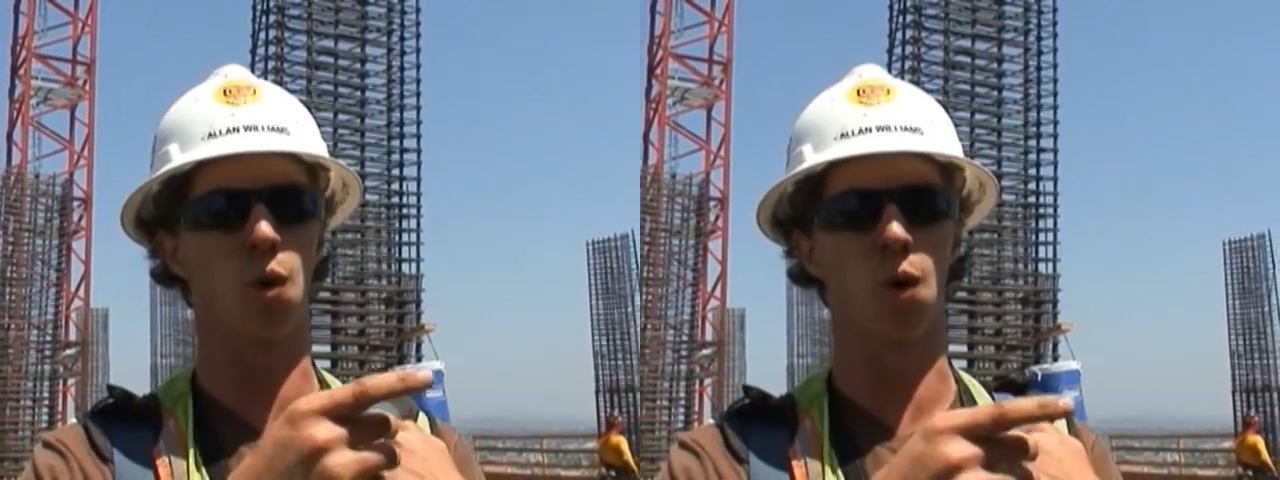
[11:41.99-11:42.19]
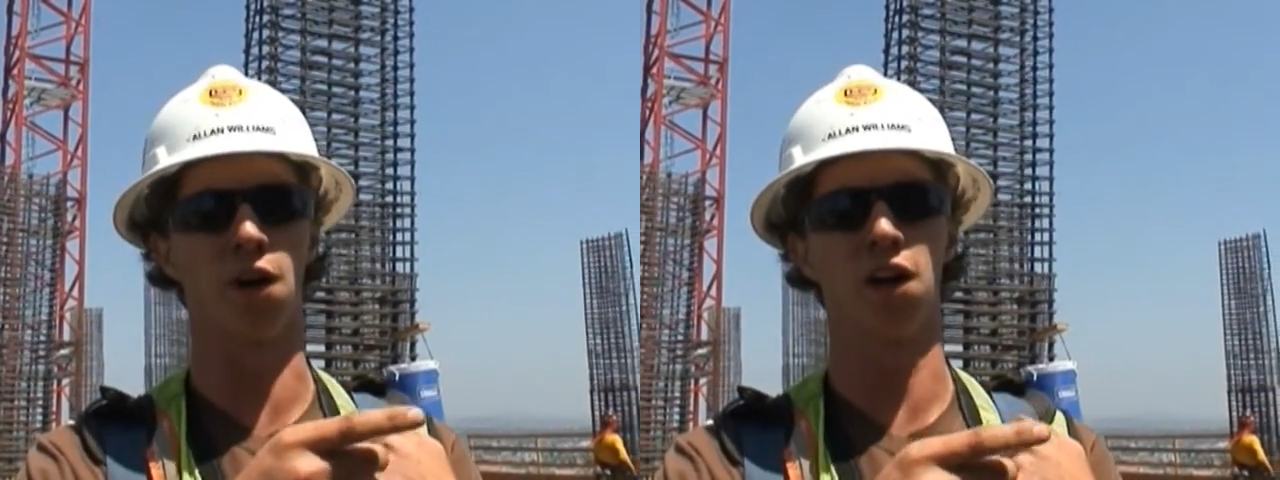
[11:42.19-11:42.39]

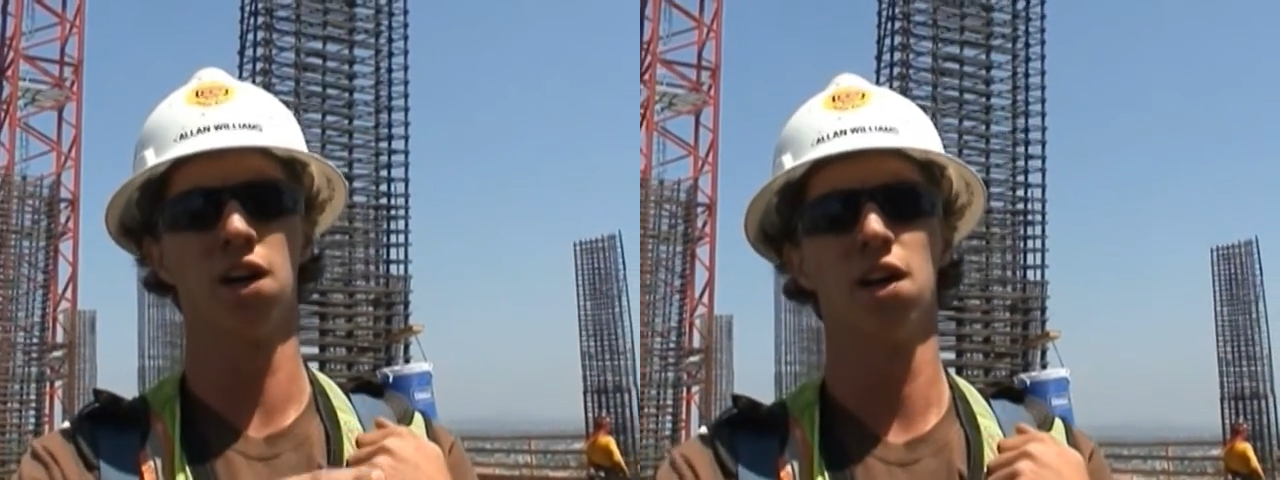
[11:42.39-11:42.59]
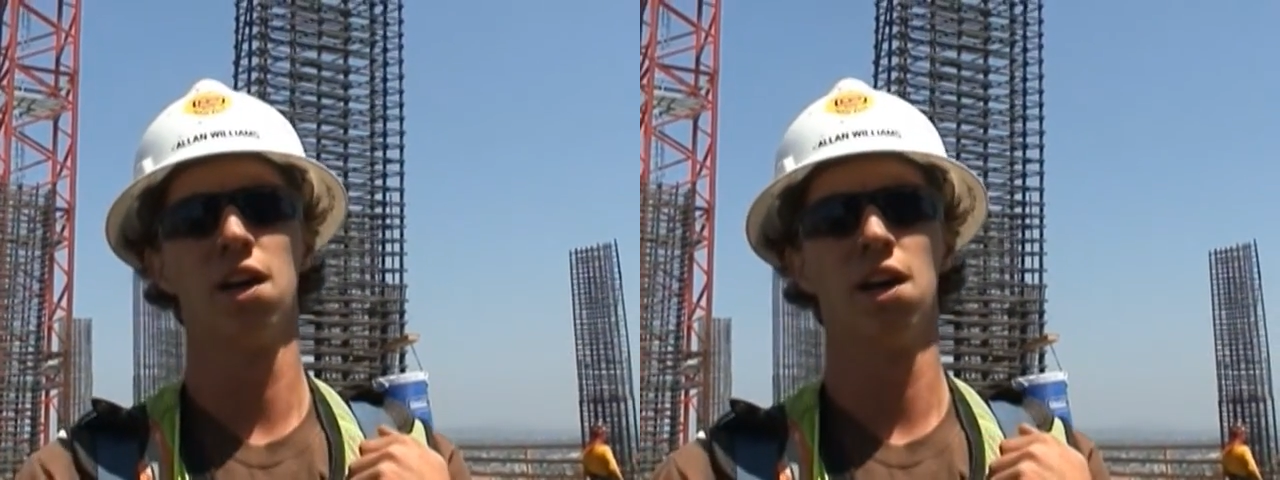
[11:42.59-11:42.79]
corner
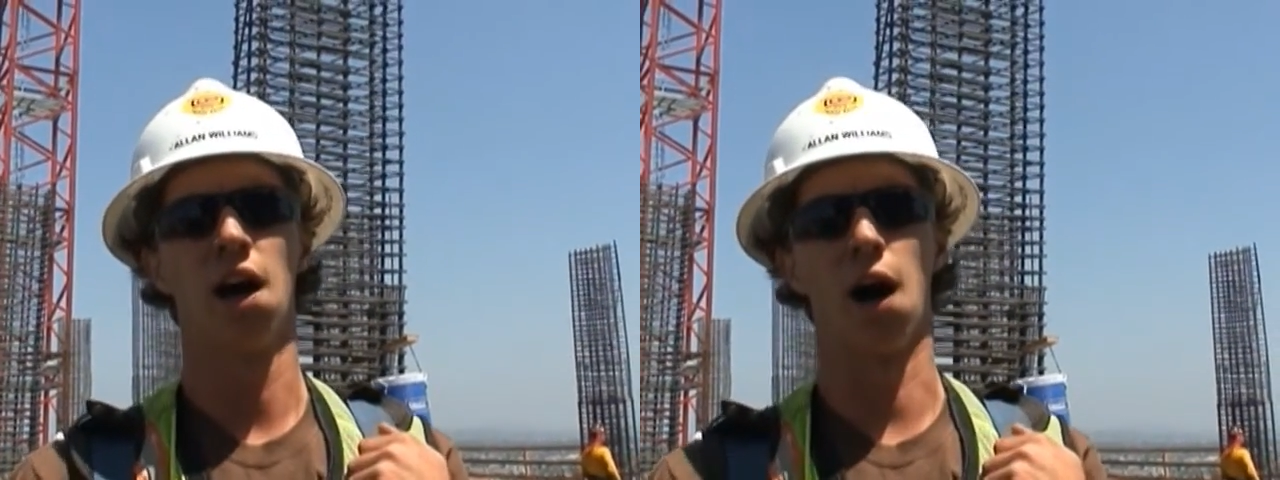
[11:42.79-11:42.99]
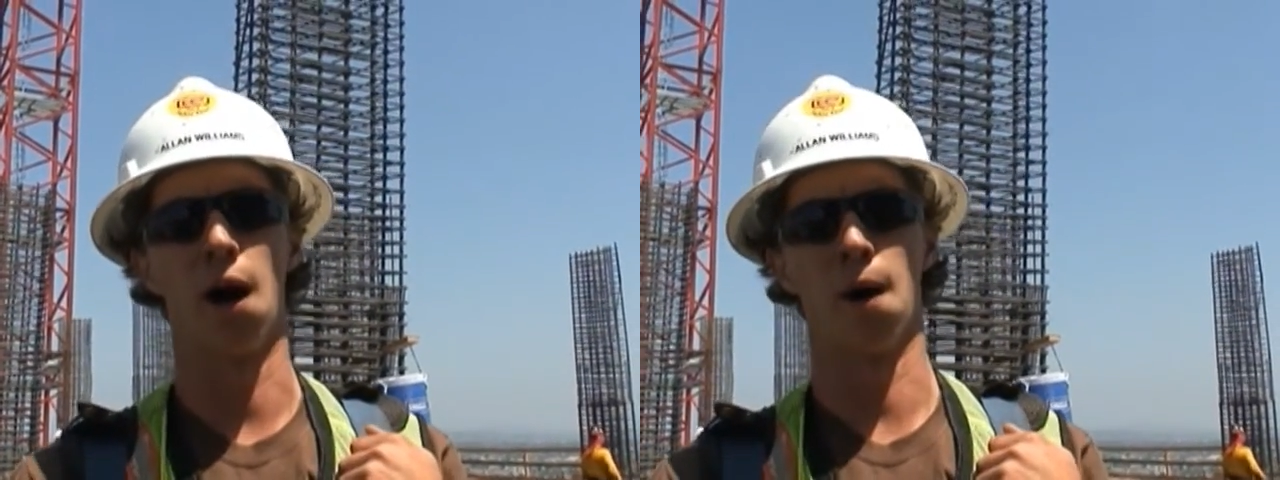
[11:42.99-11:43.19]

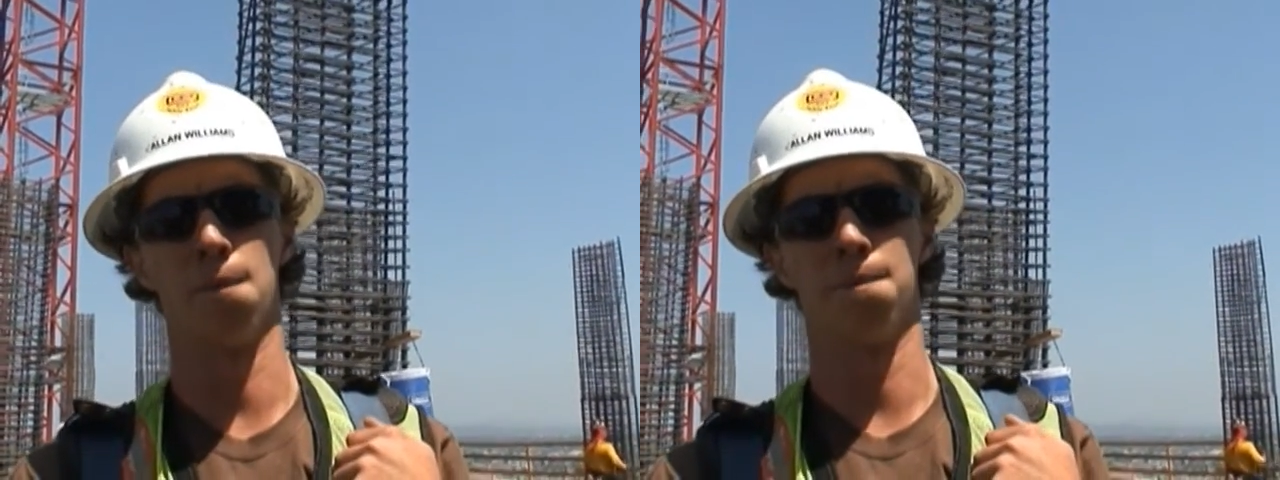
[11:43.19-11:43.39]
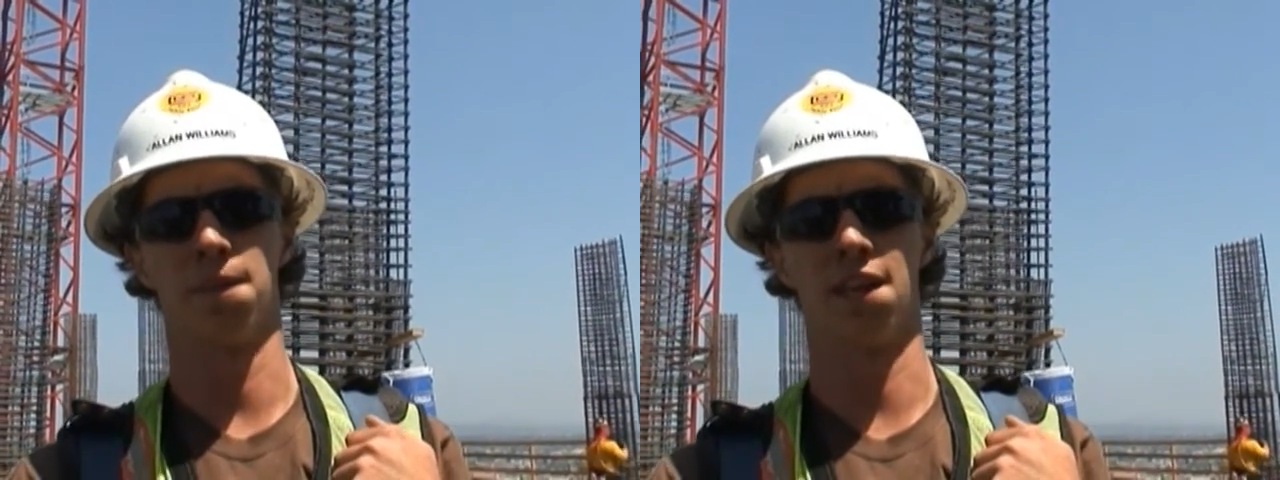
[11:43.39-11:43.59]

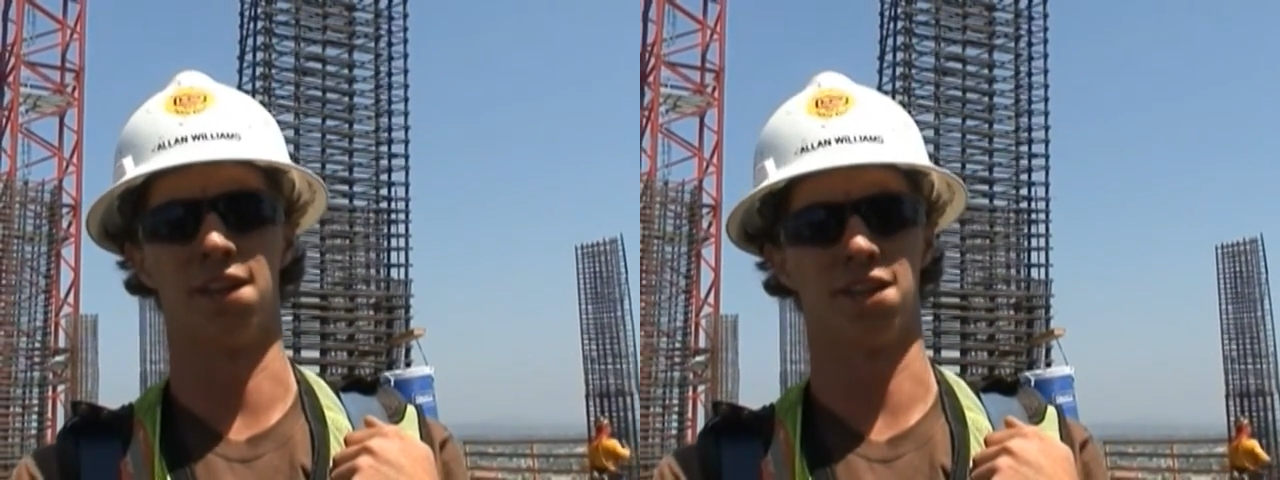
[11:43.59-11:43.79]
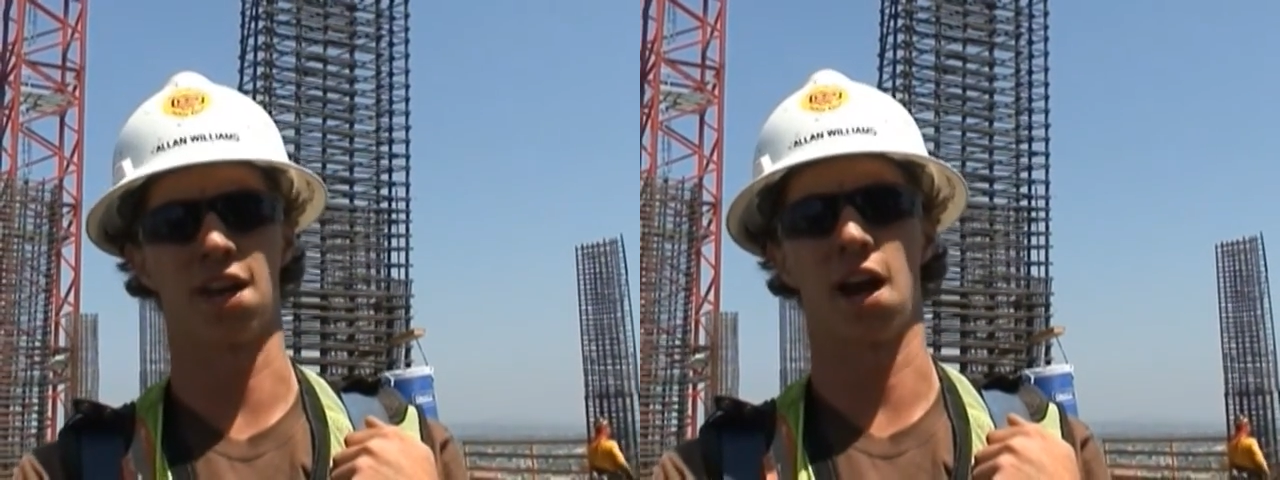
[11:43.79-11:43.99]

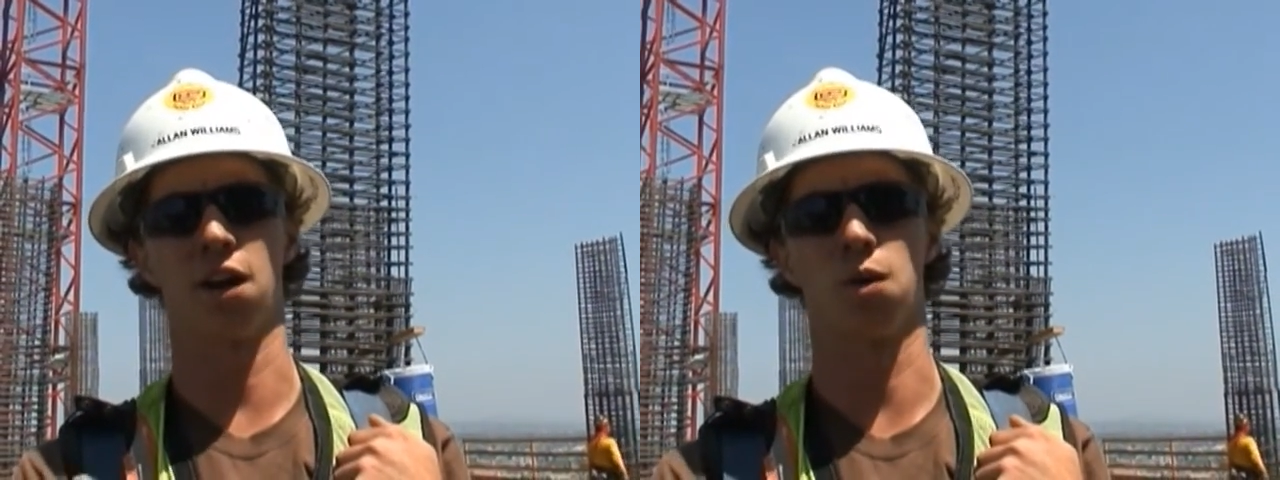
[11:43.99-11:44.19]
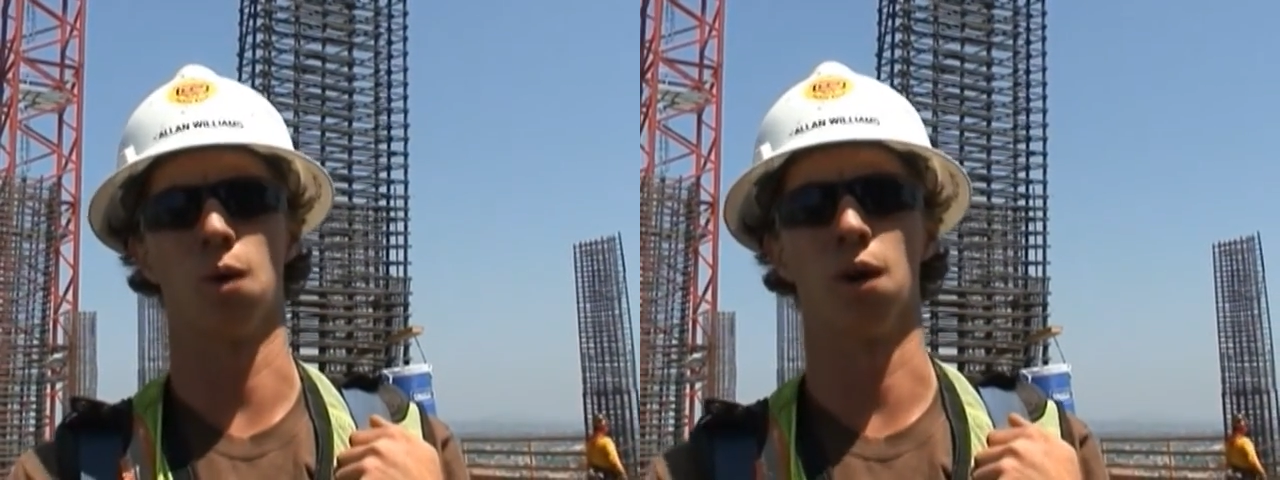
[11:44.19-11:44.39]
in the
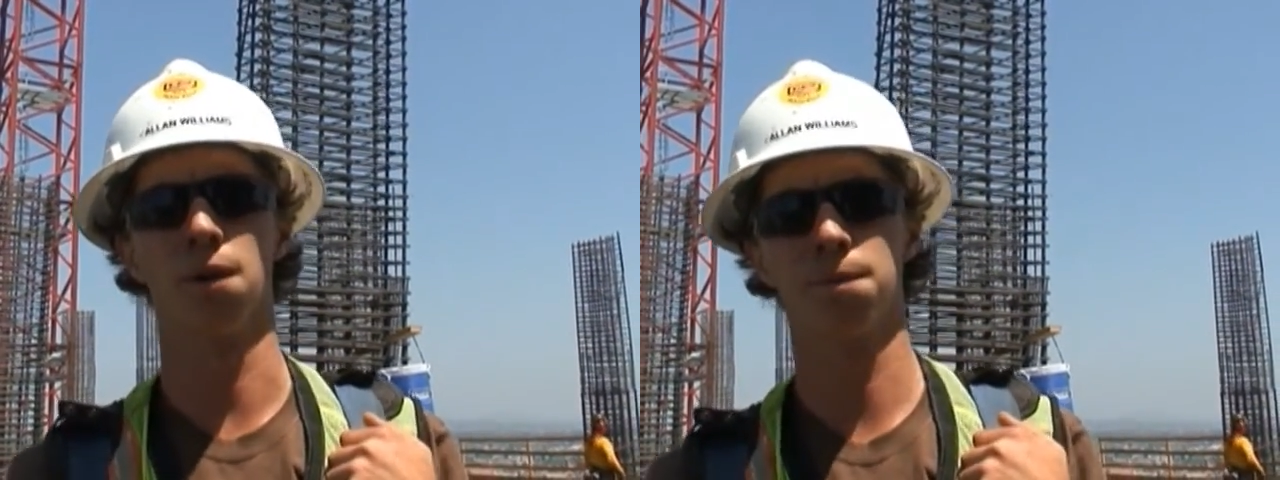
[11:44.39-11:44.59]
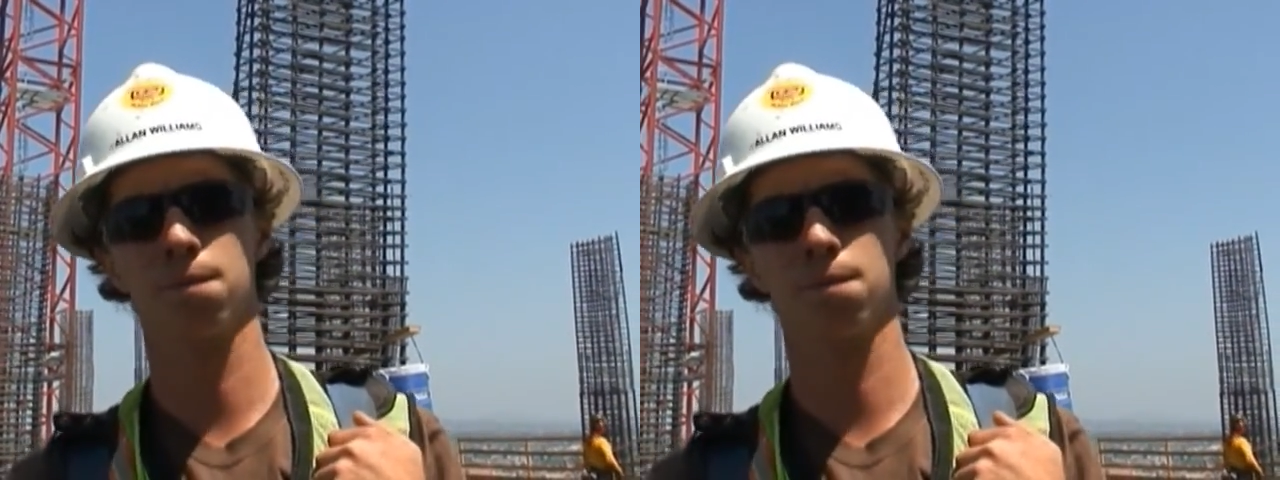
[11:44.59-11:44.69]
entire core.